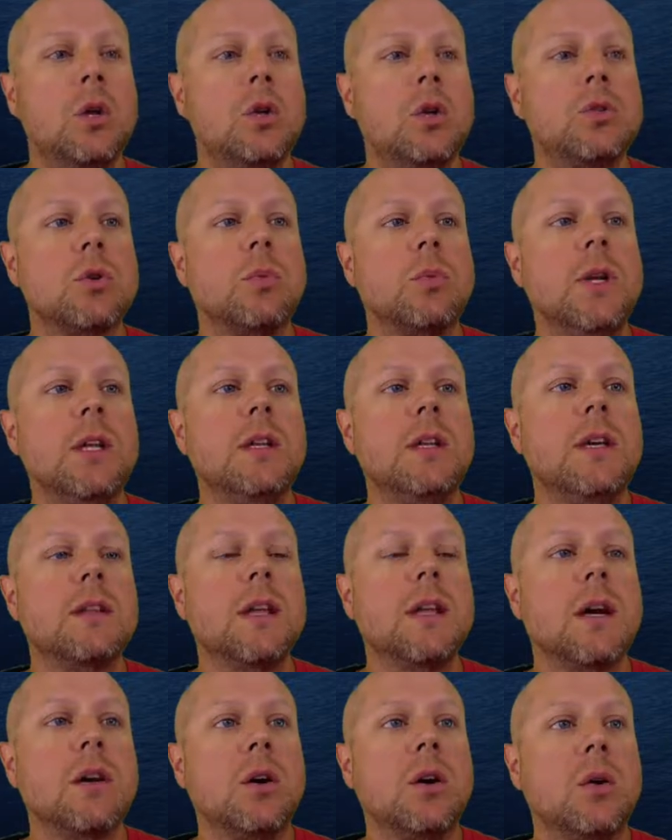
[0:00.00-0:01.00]
So we need to get
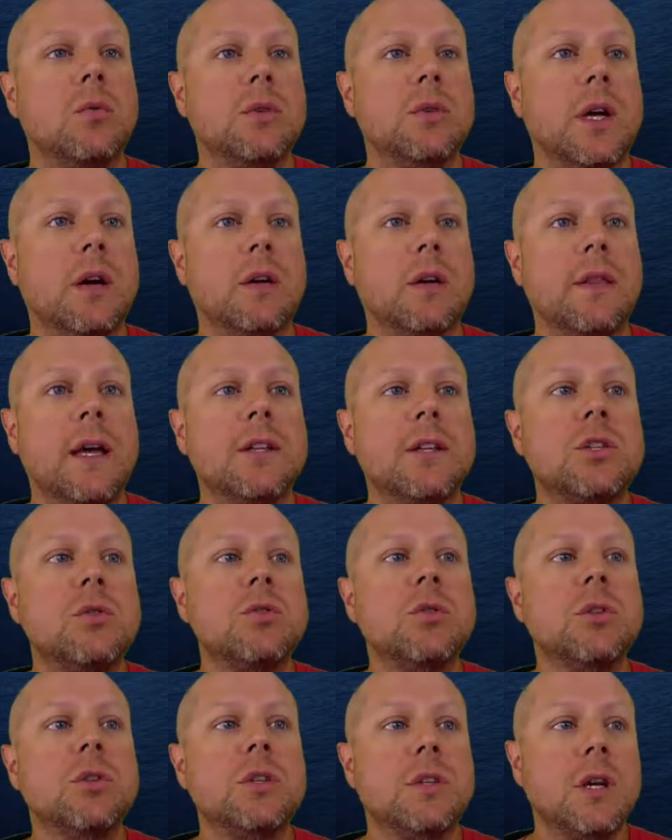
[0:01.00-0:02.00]
that code down, and that's
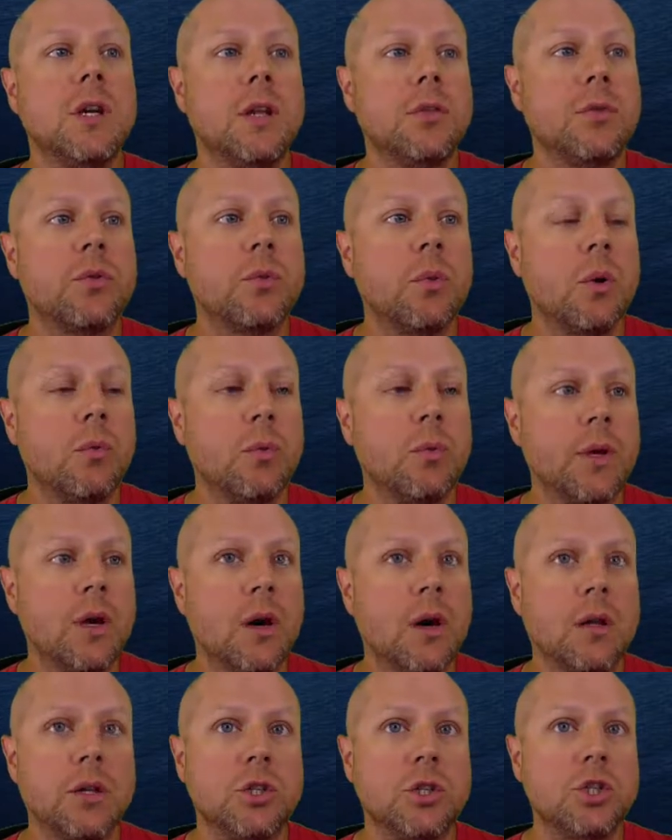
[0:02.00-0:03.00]
usually done through what we
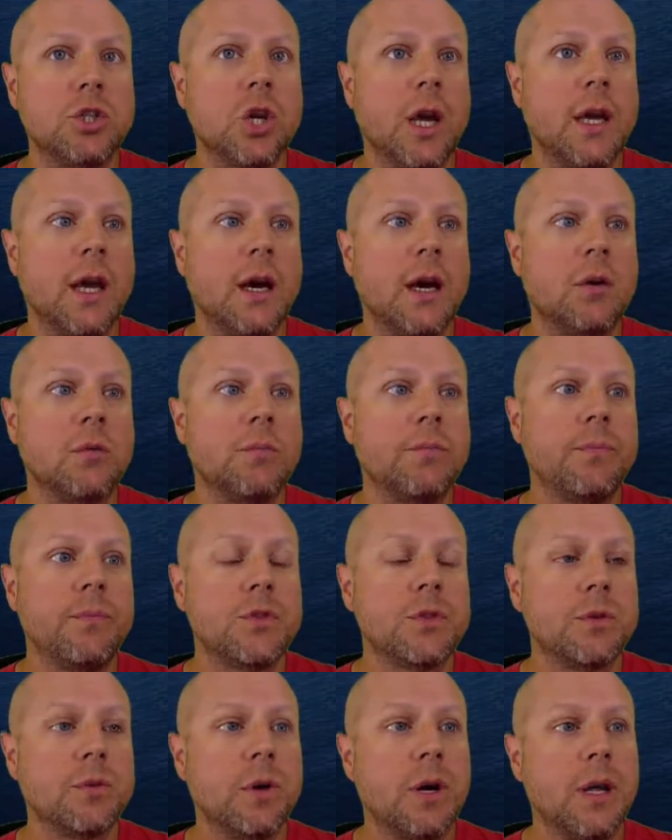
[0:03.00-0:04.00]
call a checkout.
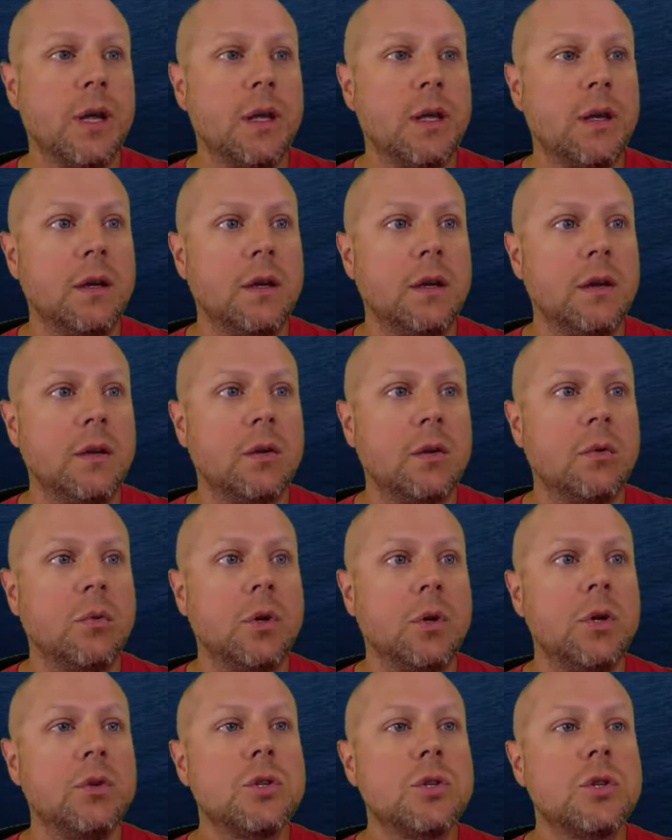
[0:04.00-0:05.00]
So right here,
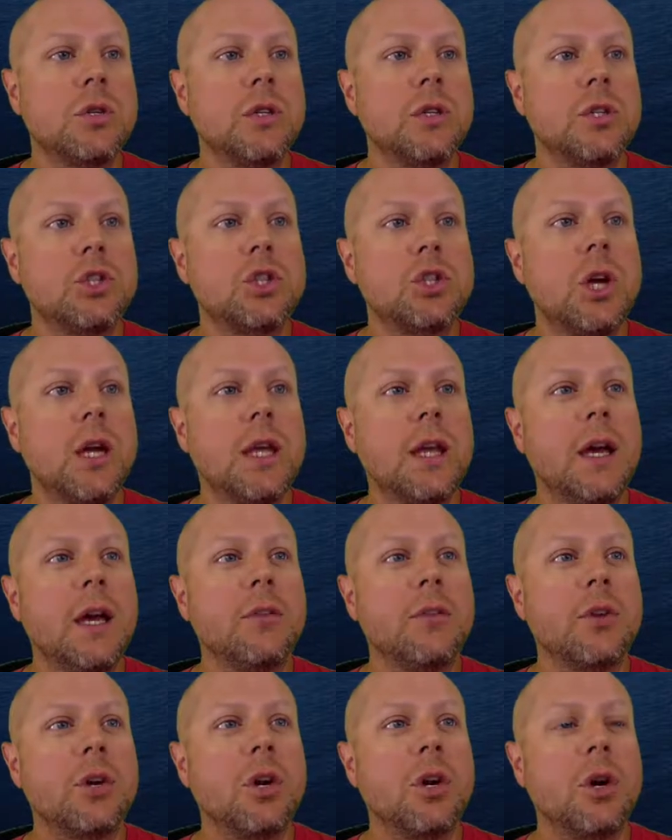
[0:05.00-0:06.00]
we're usually checking
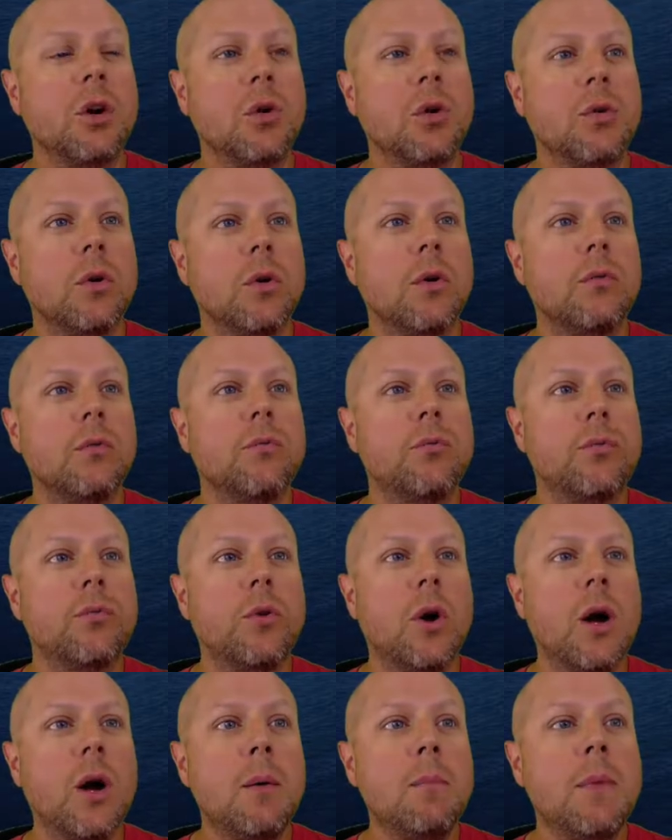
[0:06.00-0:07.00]
out the code
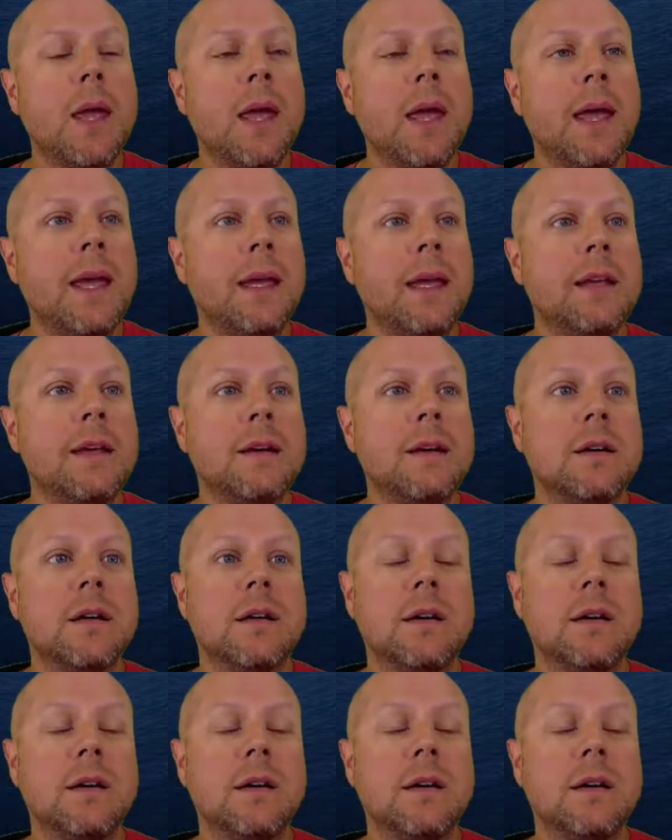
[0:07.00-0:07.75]
from a